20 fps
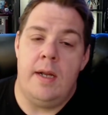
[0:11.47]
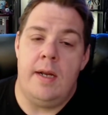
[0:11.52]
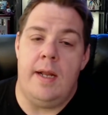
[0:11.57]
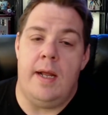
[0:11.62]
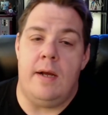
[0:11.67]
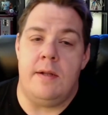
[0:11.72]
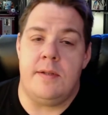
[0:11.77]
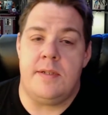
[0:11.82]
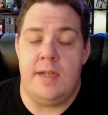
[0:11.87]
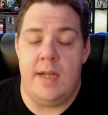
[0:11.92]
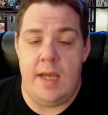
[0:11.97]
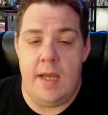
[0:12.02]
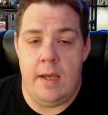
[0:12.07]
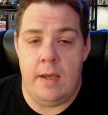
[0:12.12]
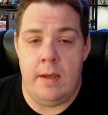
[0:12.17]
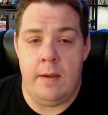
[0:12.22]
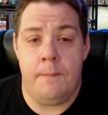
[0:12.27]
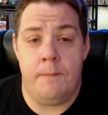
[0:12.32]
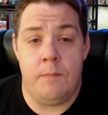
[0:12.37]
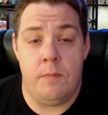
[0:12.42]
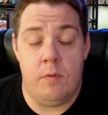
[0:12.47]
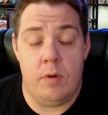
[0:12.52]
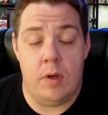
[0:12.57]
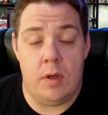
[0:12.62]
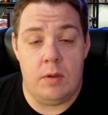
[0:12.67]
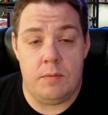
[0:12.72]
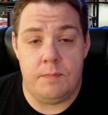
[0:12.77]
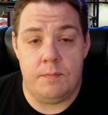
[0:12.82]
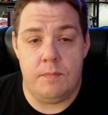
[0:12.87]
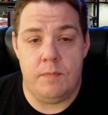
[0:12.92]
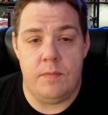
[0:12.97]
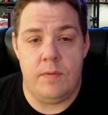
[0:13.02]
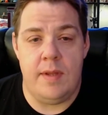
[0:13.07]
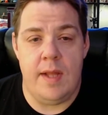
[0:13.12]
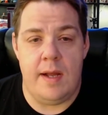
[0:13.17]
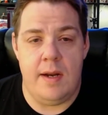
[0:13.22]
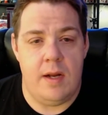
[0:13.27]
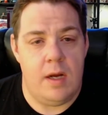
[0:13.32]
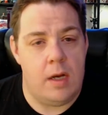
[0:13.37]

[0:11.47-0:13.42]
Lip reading: Now today, well, not an